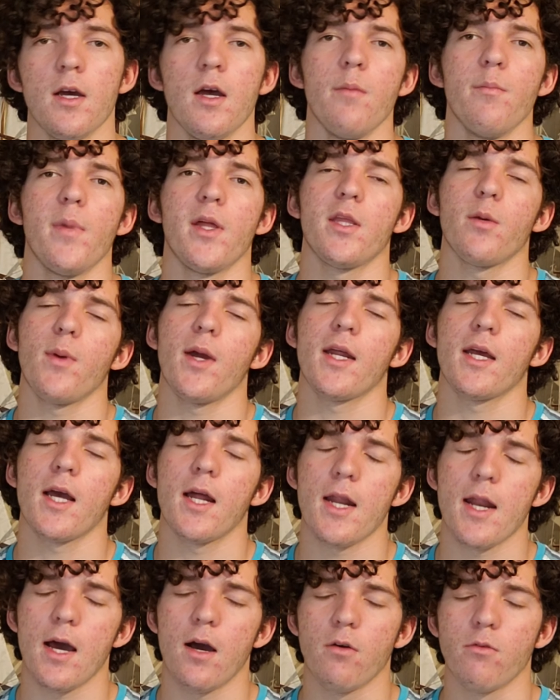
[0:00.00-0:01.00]
meant that we had to cut
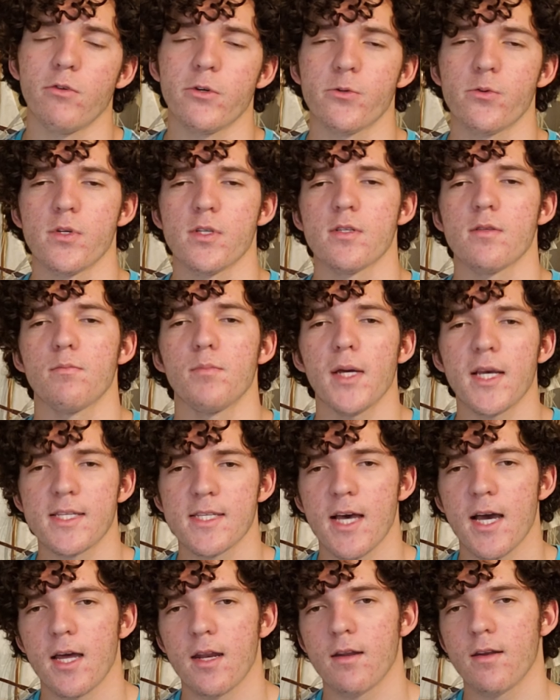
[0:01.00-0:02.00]
it out, which was big
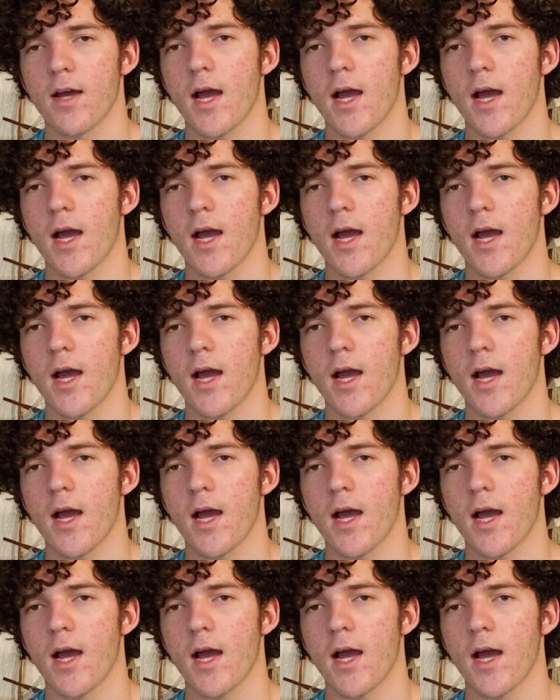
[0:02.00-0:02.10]
sad.